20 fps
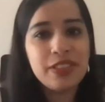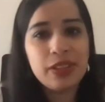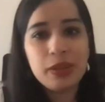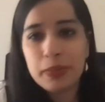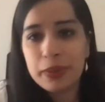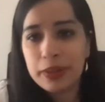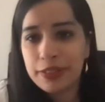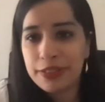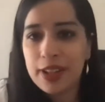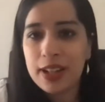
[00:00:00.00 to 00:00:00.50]

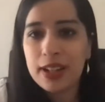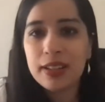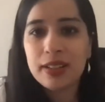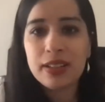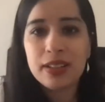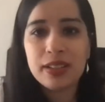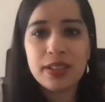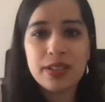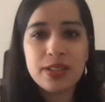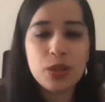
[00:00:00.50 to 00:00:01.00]
perfect and
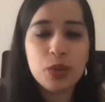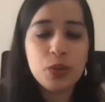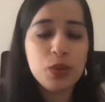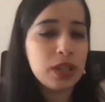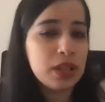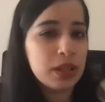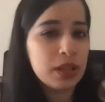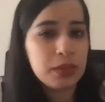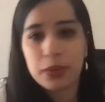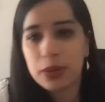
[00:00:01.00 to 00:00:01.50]
it's a
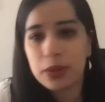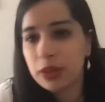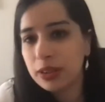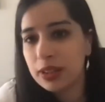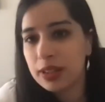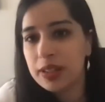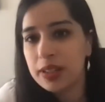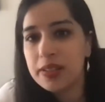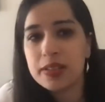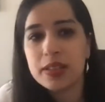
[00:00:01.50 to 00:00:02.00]
work in
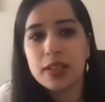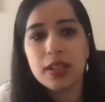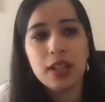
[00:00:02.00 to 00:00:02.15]
progress,